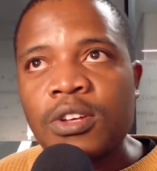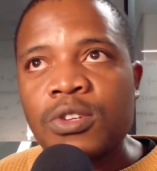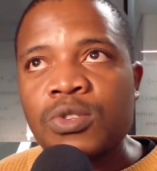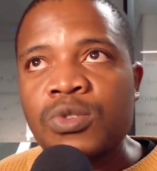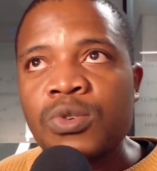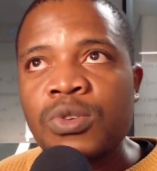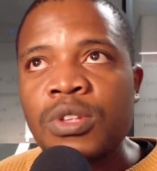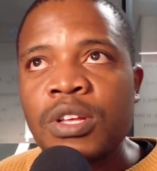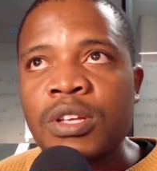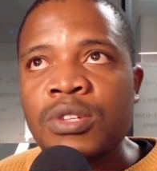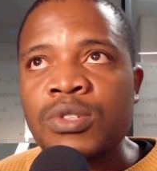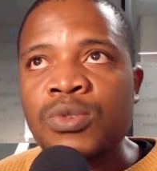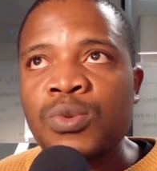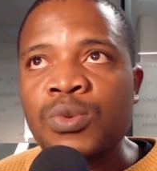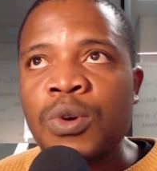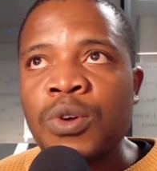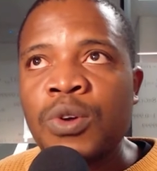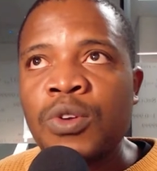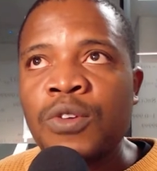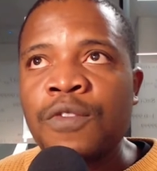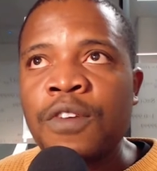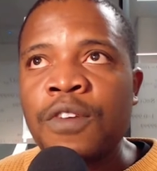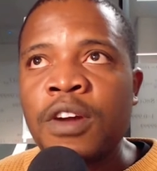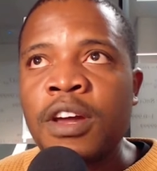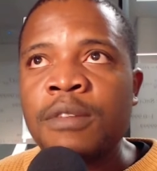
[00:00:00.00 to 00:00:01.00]
So that's
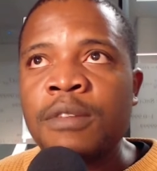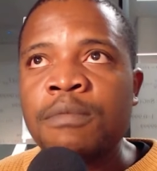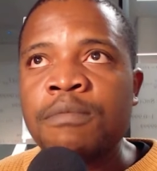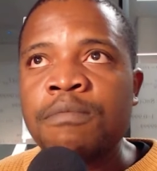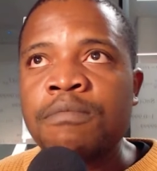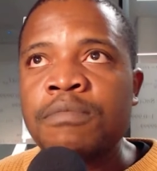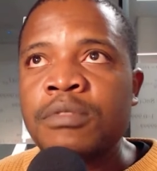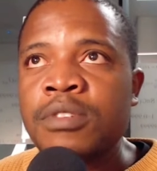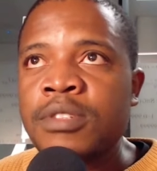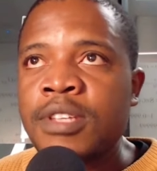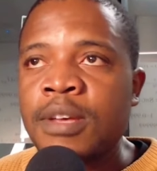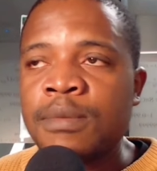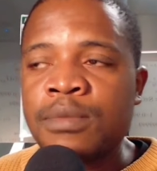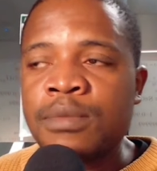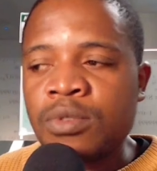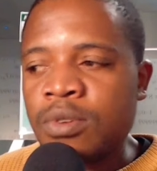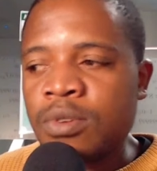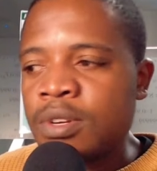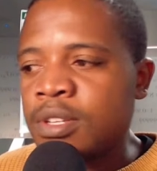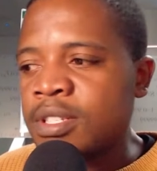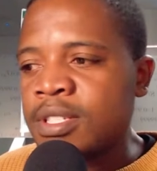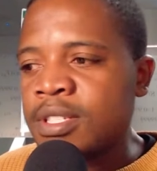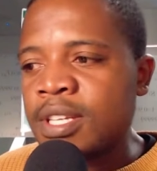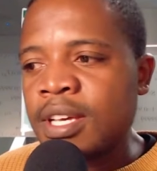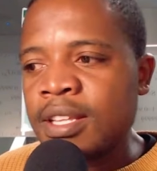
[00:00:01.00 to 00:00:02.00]
where you find some
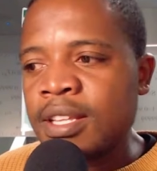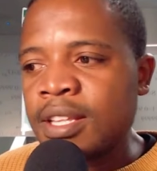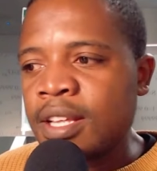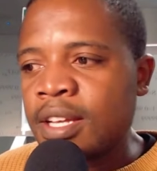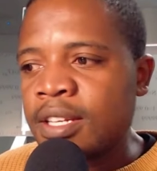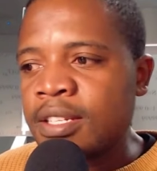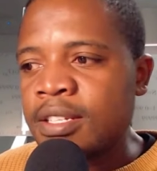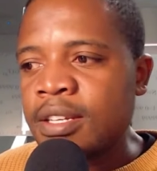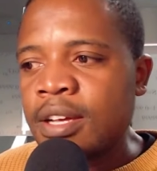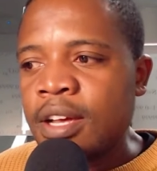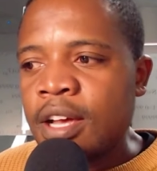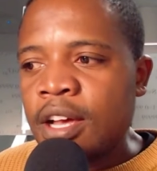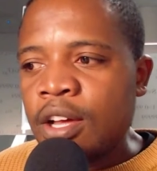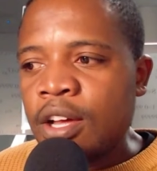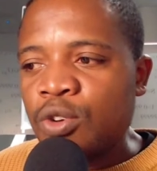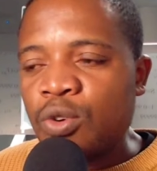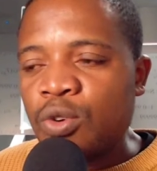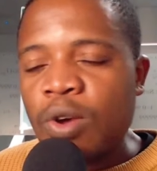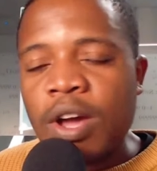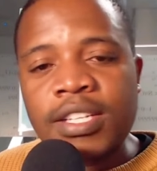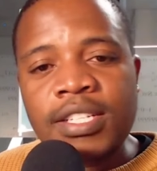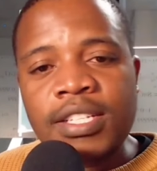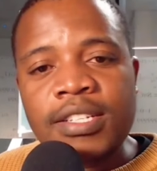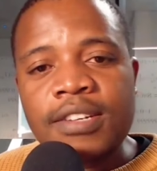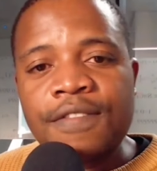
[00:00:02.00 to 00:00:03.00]
students saying that,
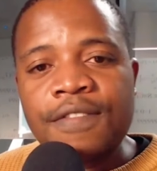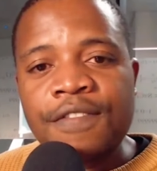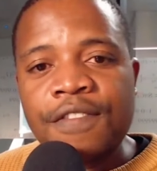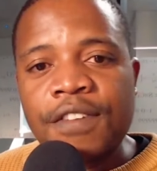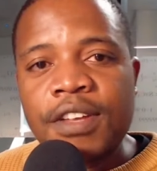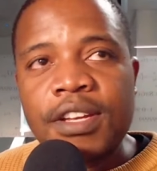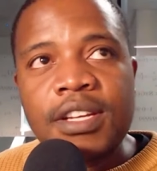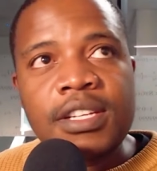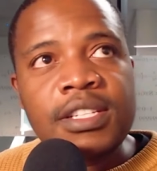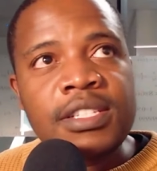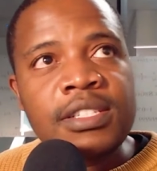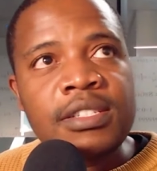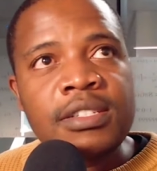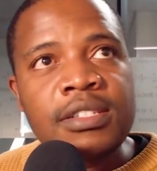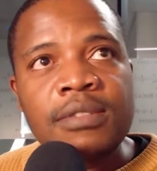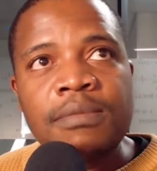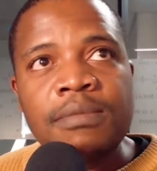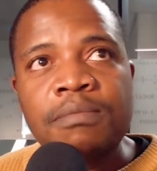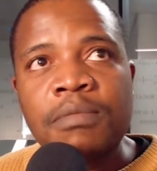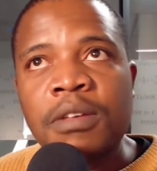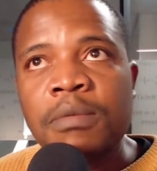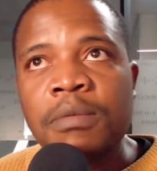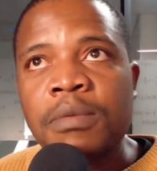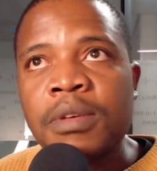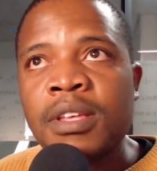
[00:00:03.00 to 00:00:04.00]
no, I didn't finish.
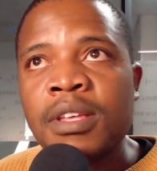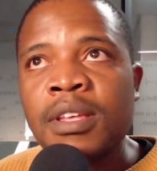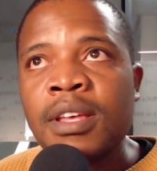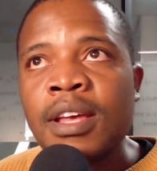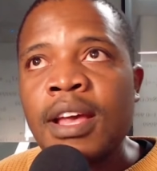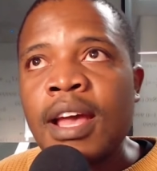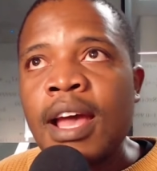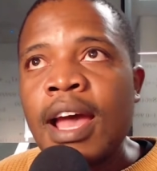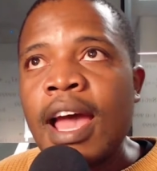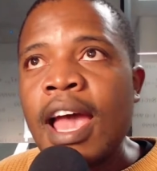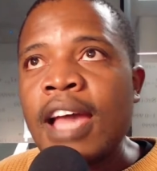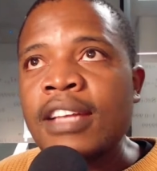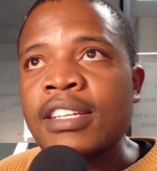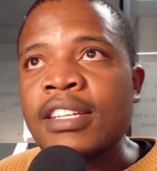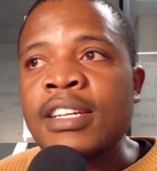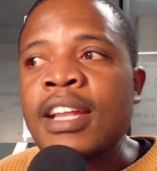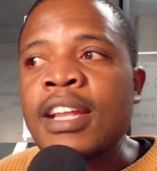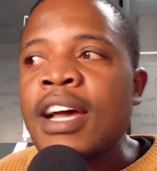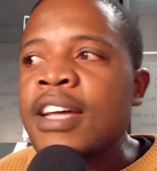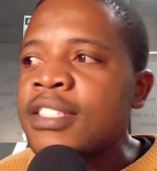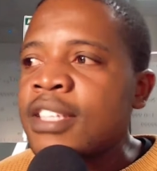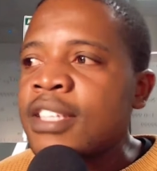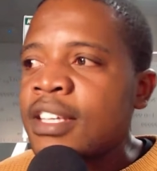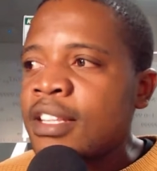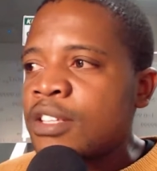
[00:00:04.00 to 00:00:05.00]
Maybe I
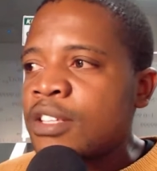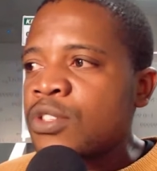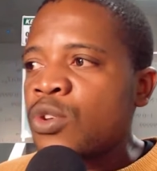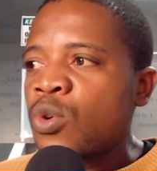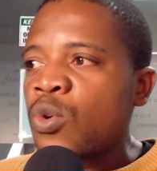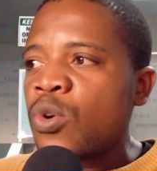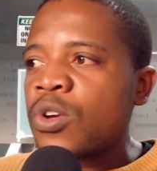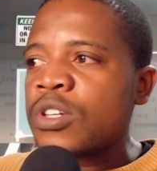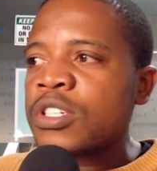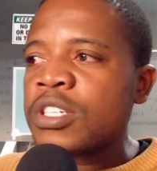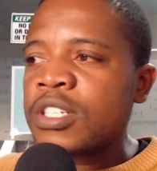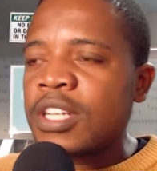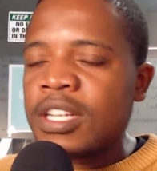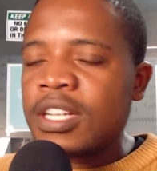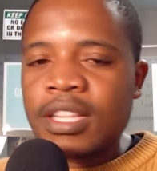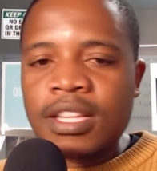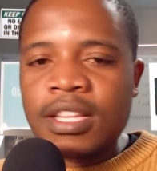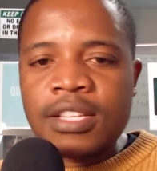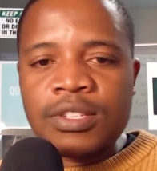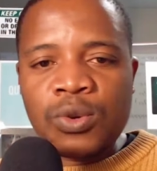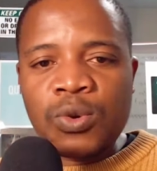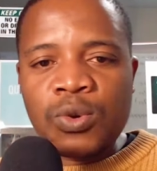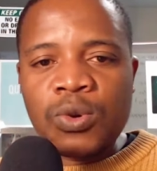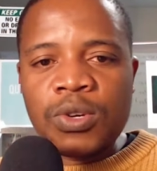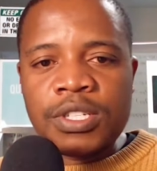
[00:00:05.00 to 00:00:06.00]
didn't answer this question and
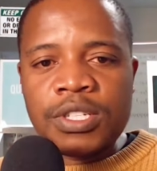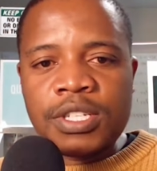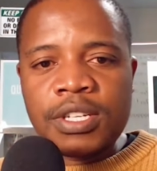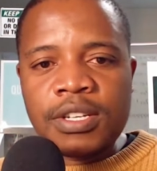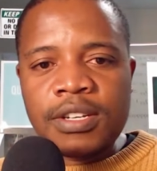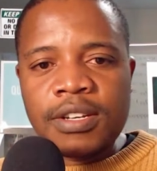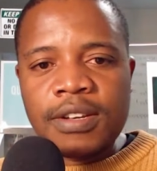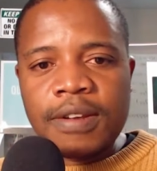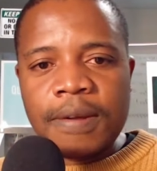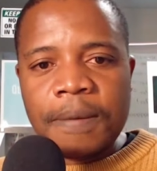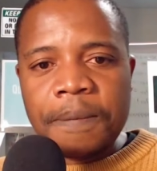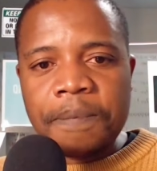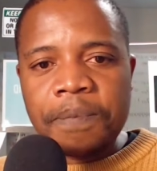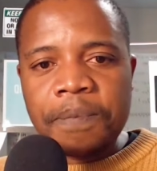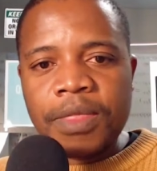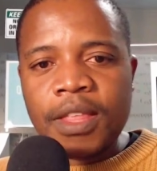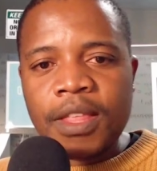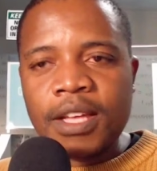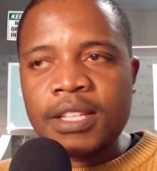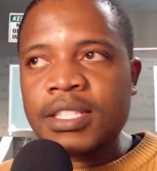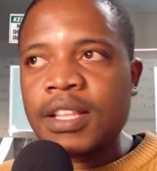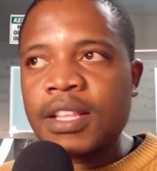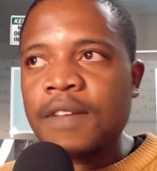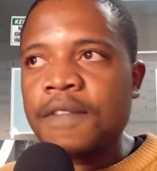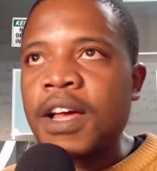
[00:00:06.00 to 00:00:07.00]
this question
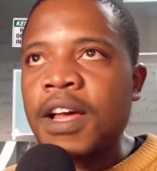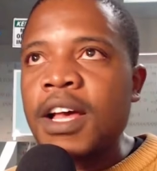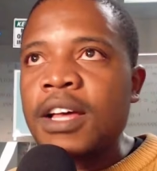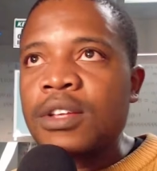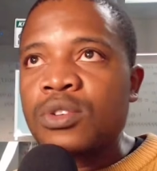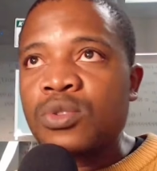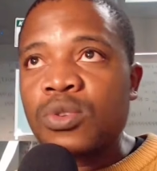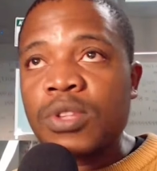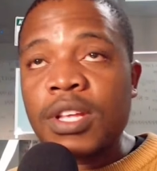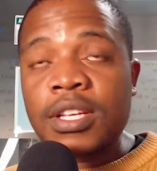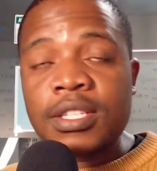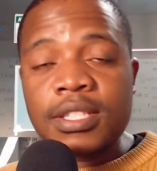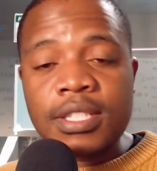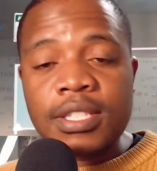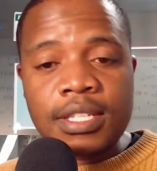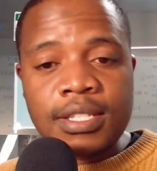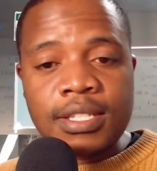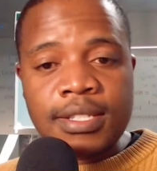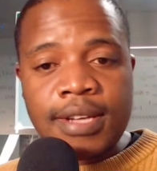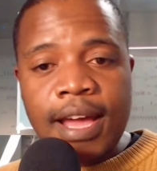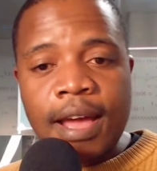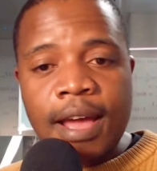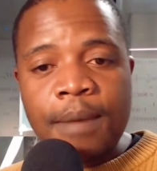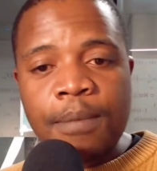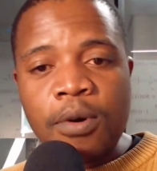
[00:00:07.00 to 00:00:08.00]
and stuff. So that's the
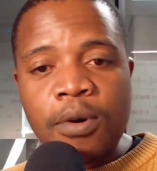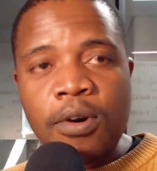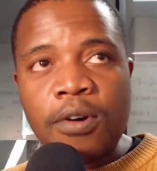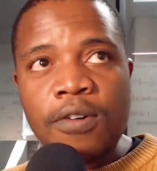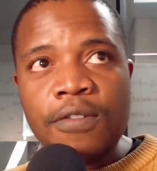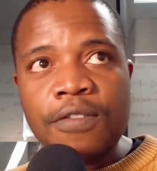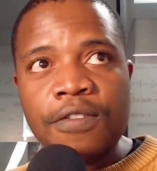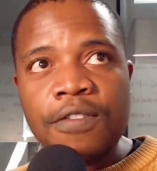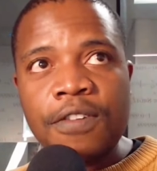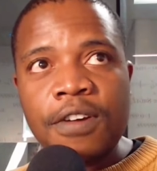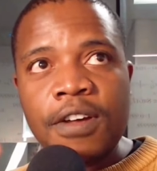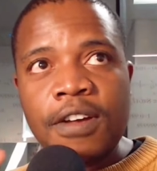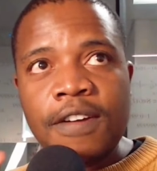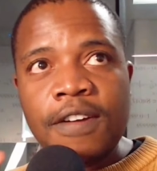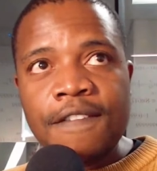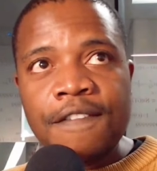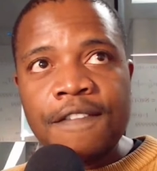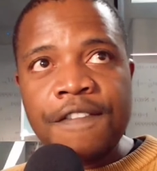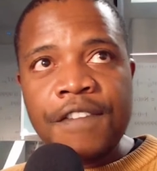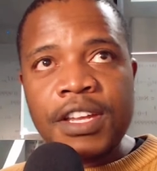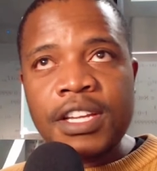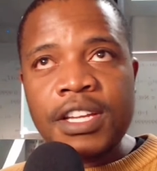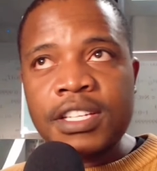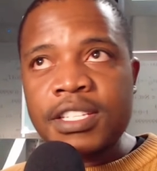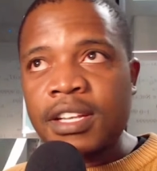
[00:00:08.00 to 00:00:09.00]
type of
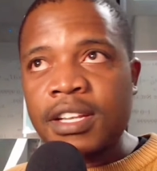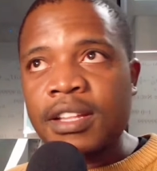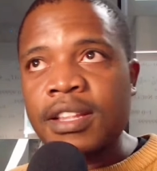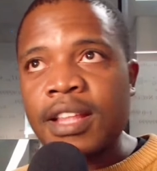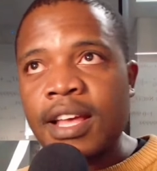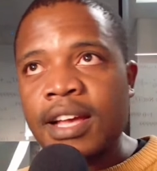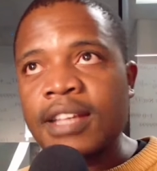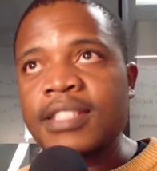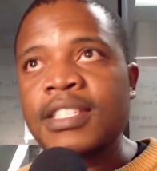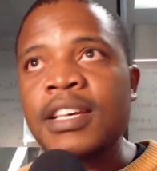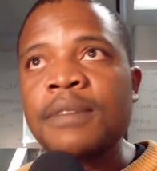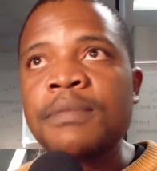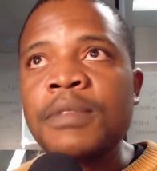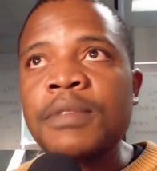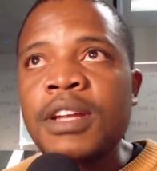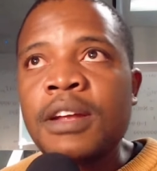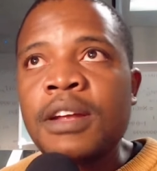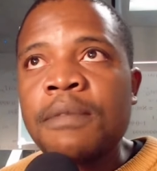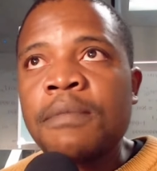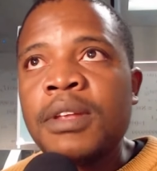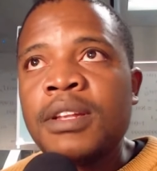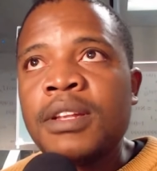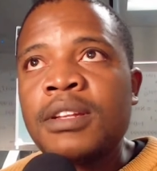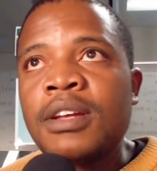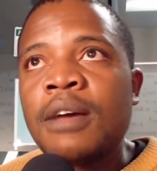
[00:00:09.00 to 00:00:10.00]
finishing the exam that
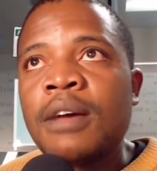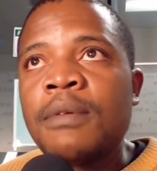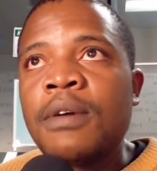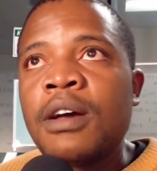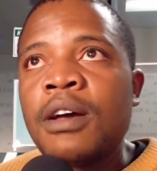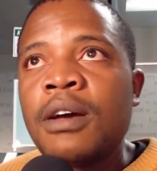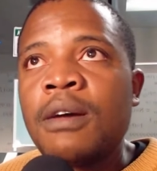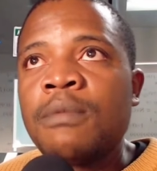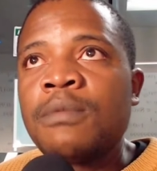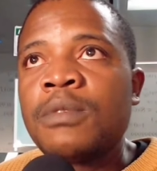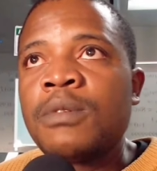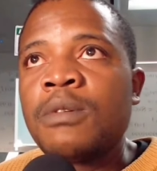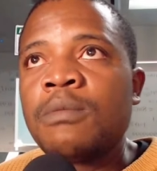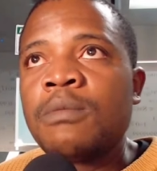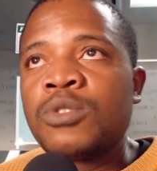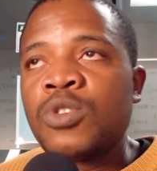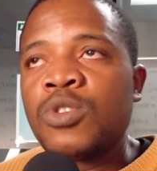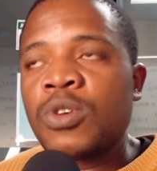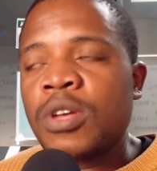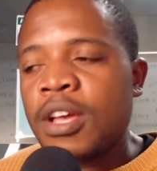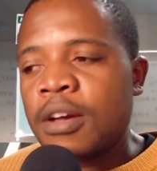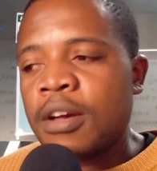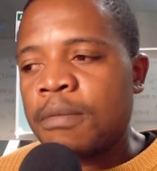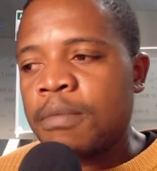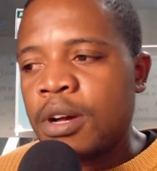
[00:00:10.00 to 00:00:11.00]
I'm
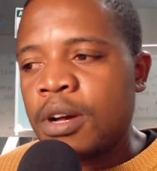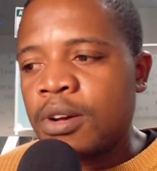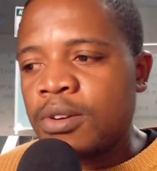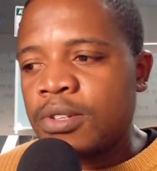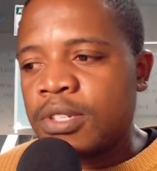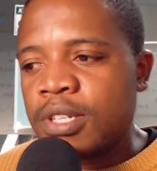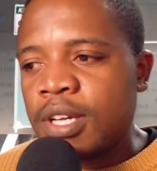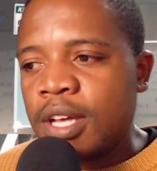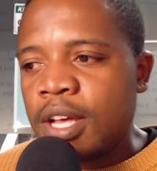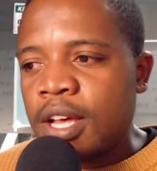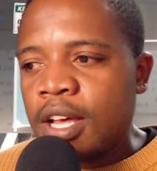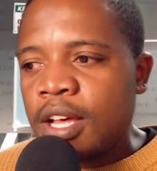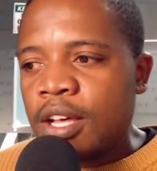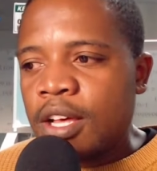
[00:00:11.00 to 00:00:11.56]
talking about.